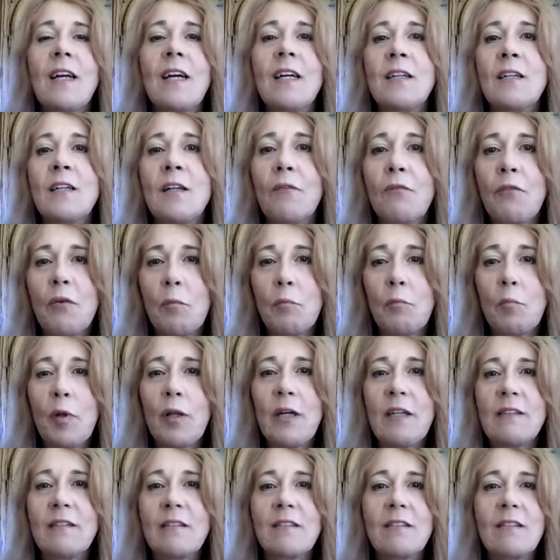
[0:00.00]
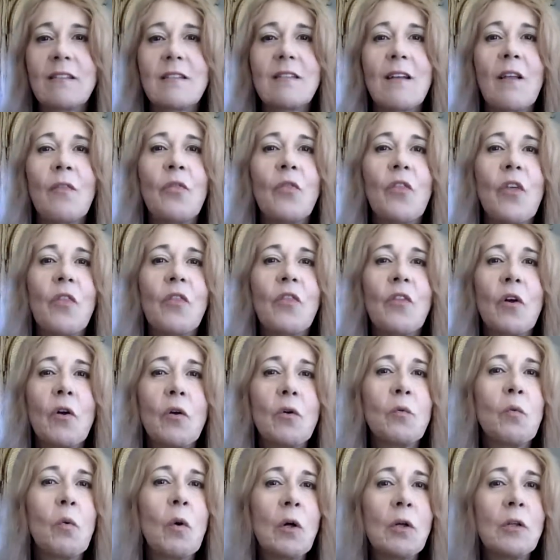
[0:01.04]
and different places in the
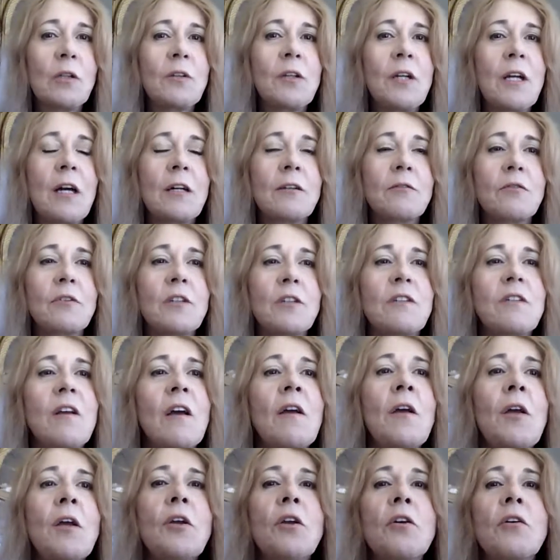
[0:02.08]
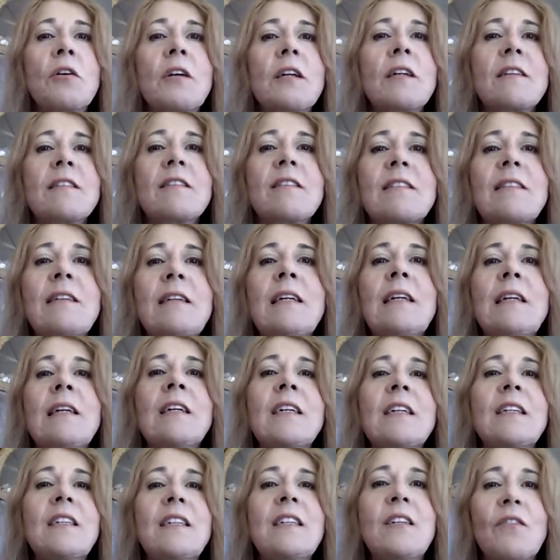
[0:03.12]
third world countries, you're going to see
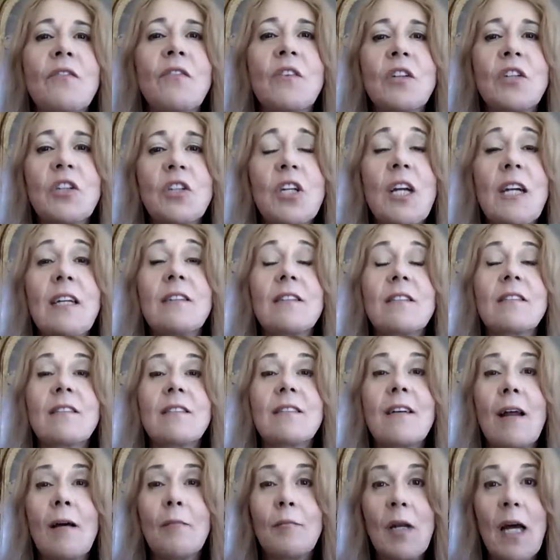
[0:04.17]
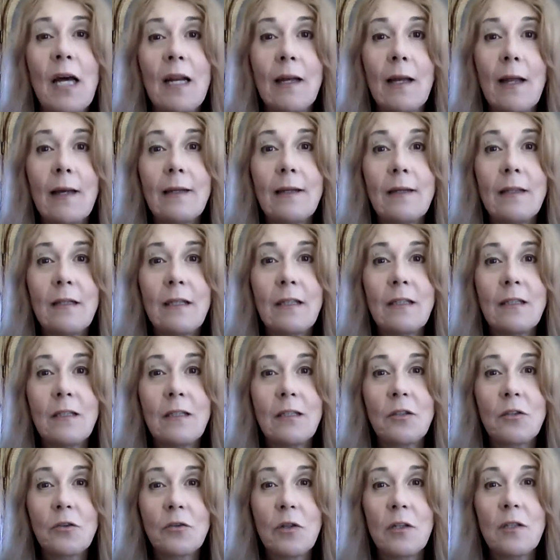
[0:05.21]
different changes. And I'm not likening
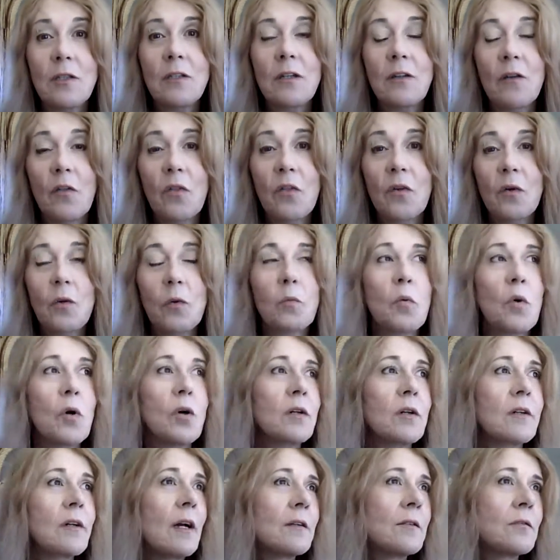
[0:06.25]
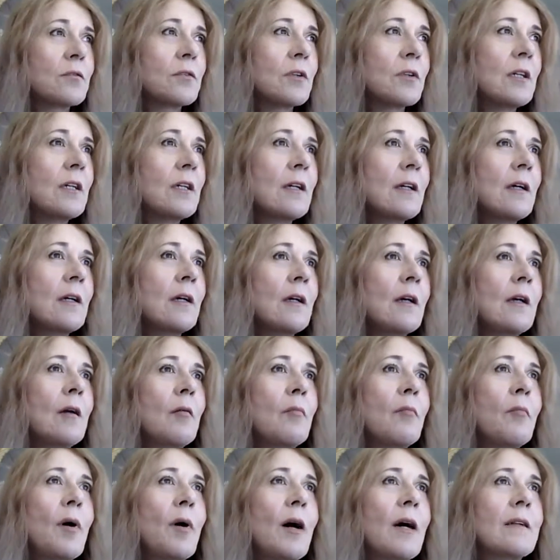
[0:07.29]
Detroit to the third world country,
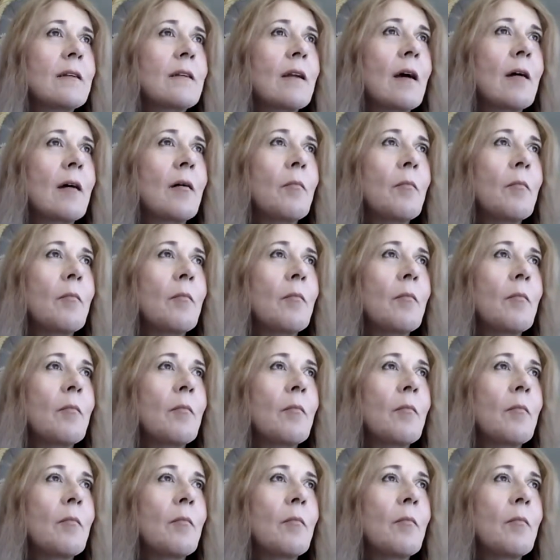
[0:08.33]
but